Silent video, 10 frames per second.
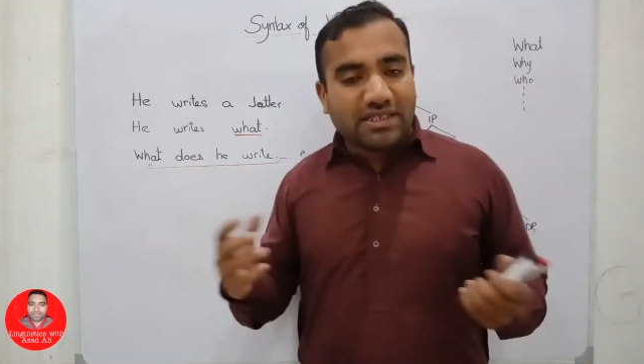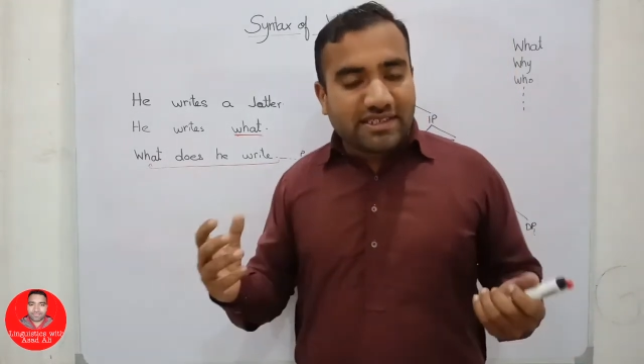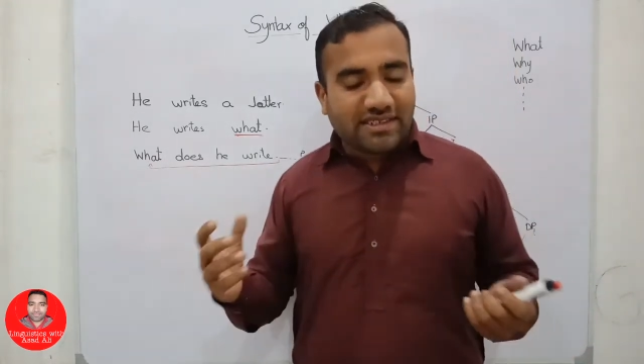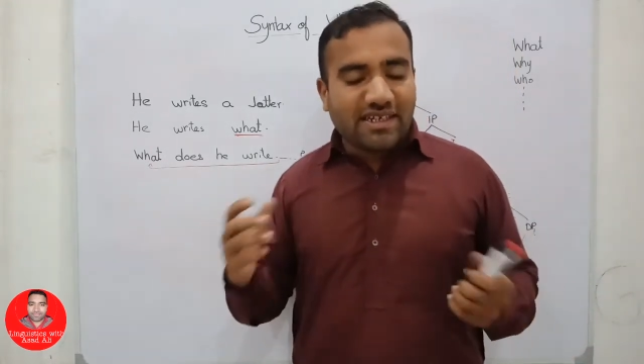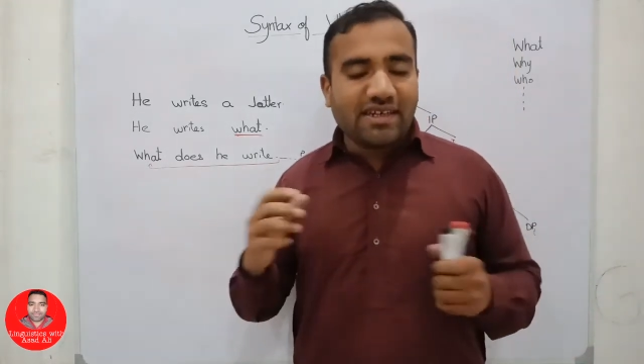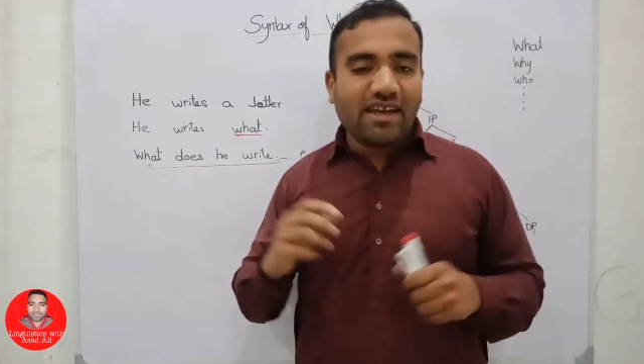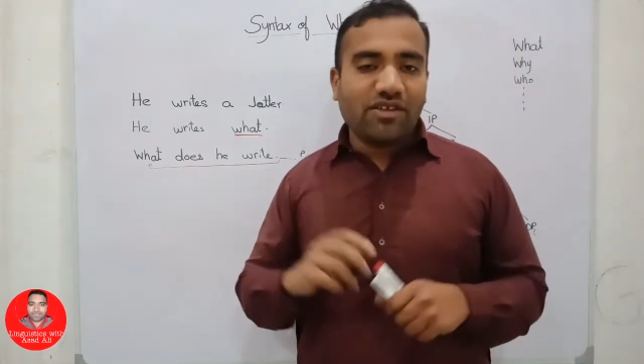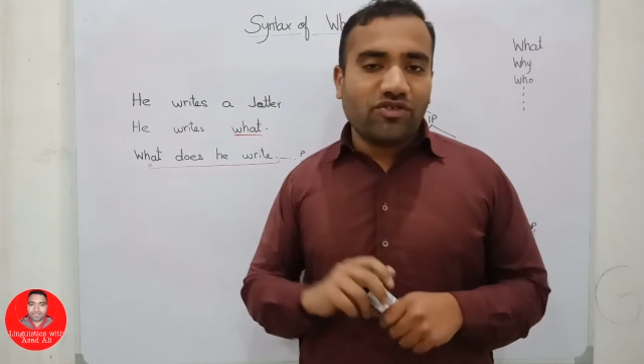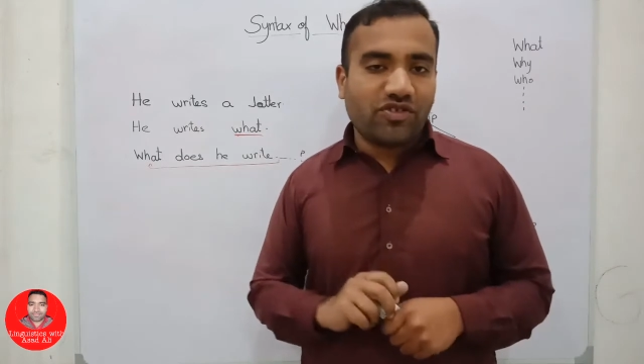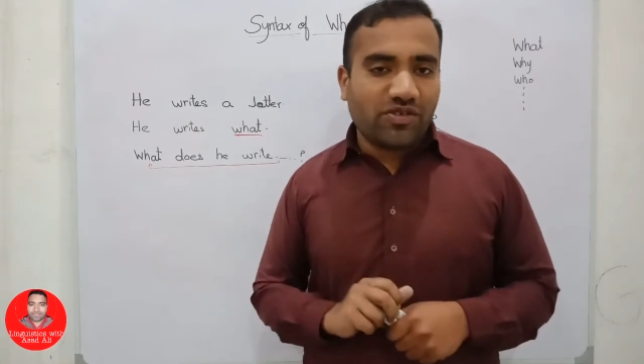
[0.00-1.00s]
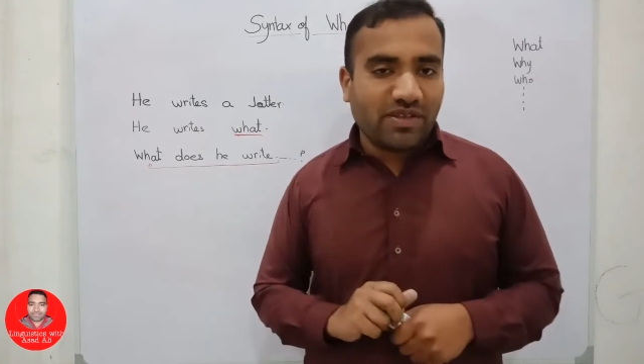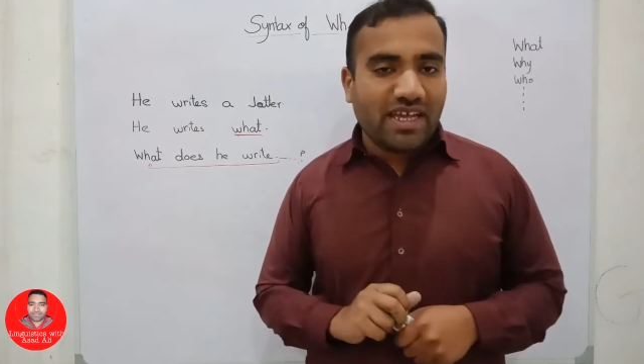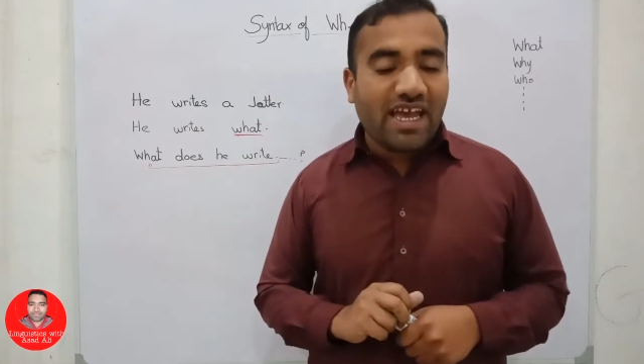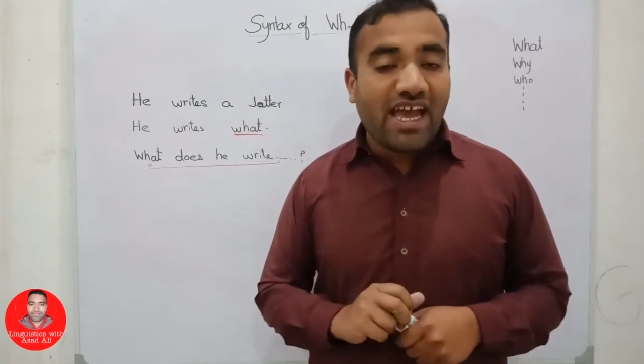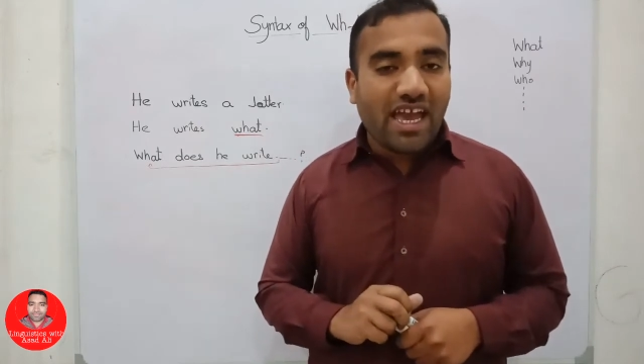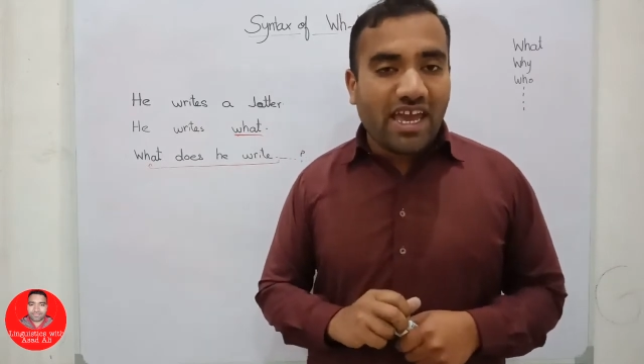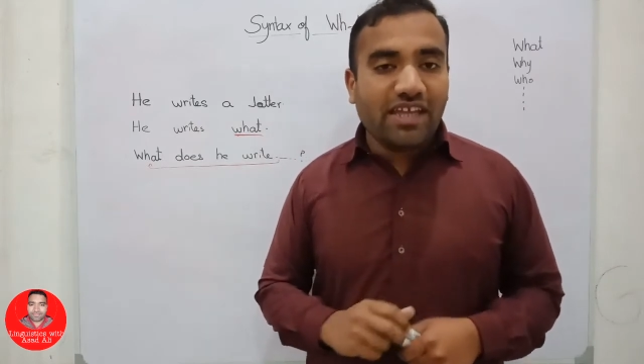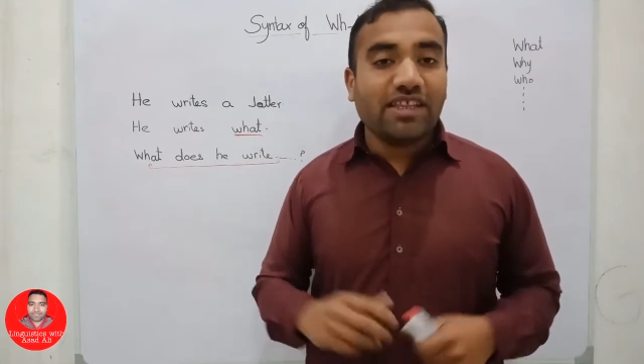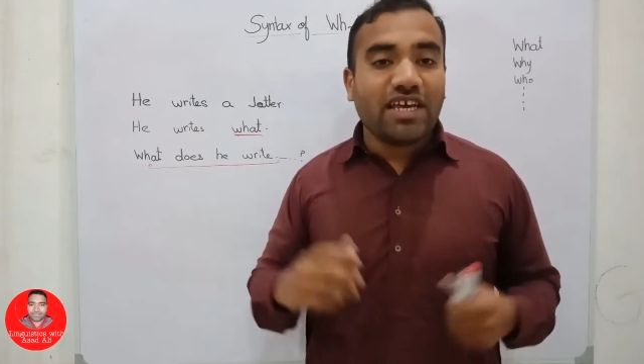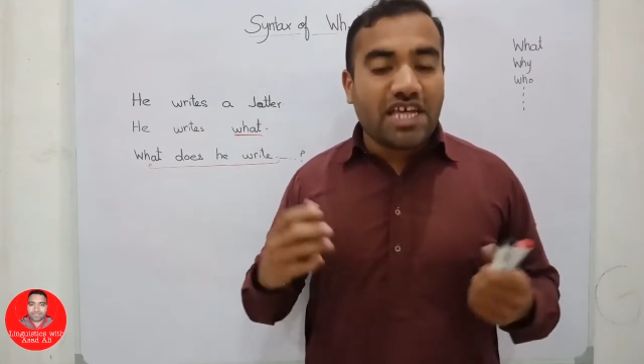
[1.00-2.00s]
sentence
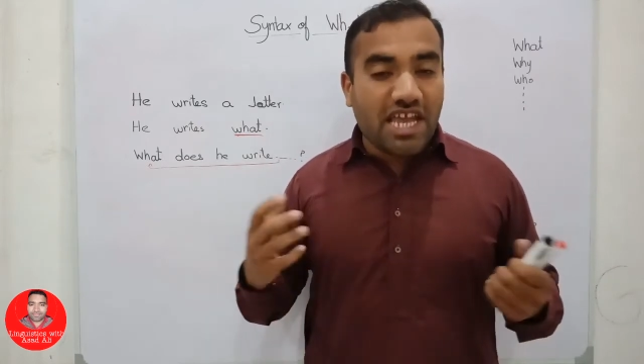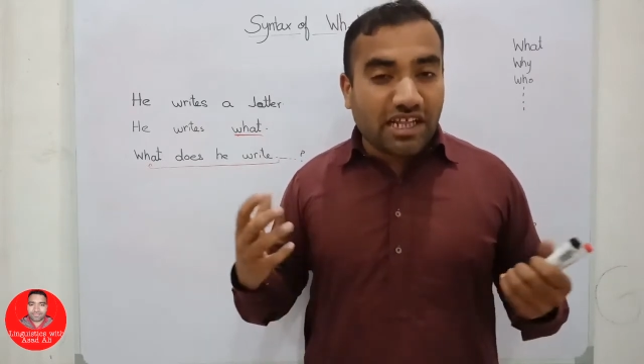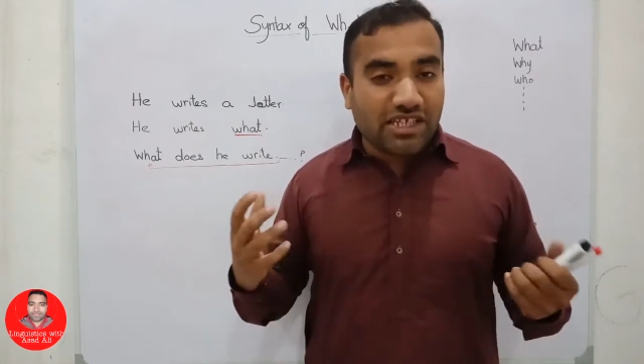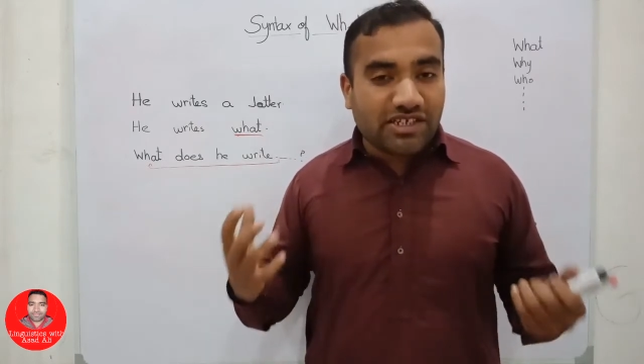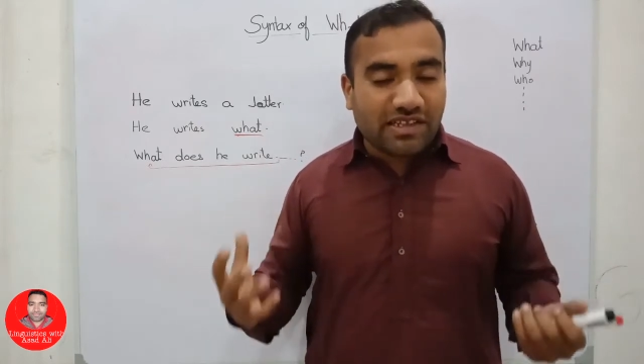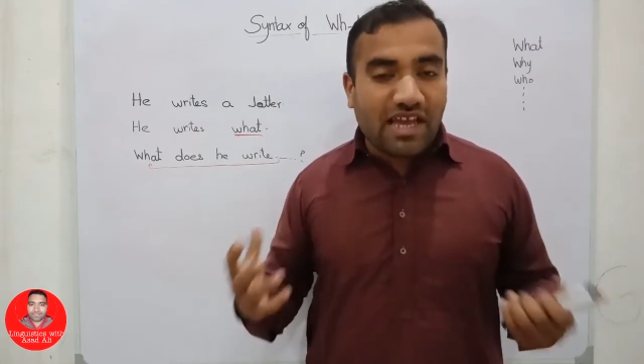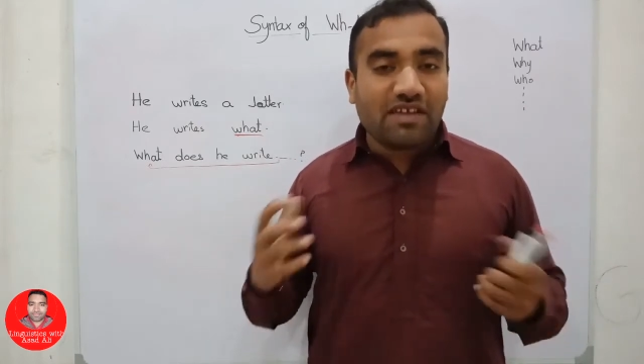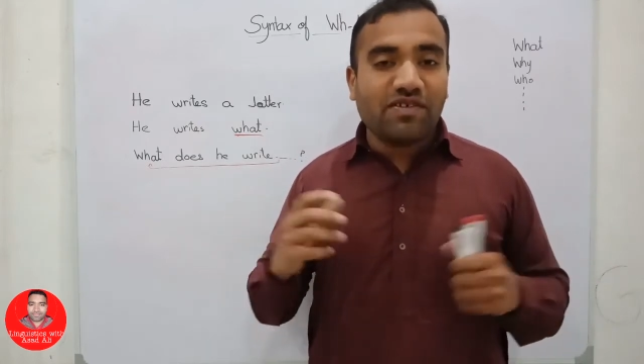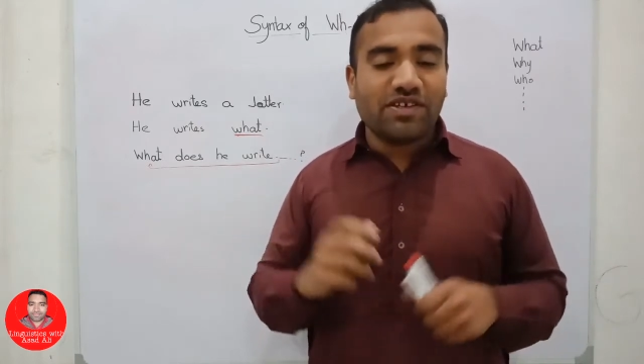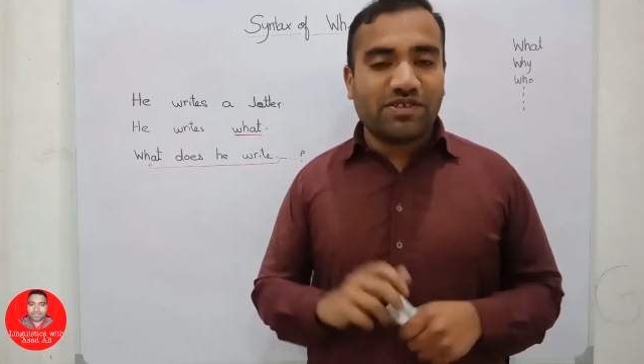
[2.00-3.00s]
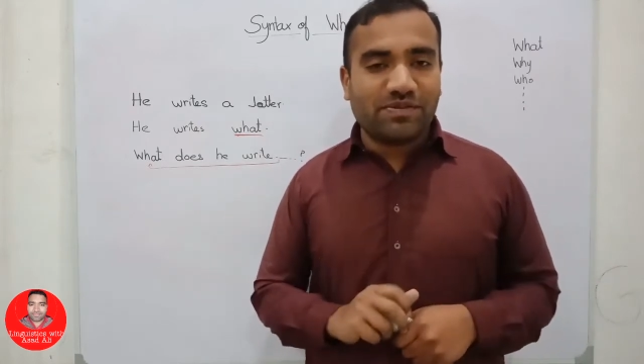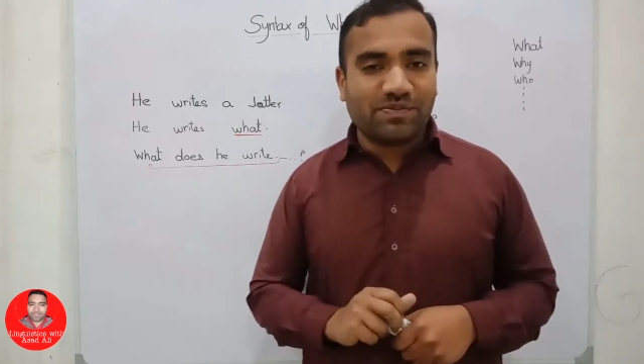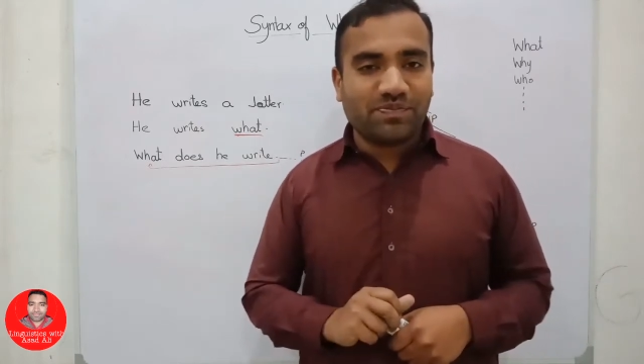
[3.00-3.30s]
in English language.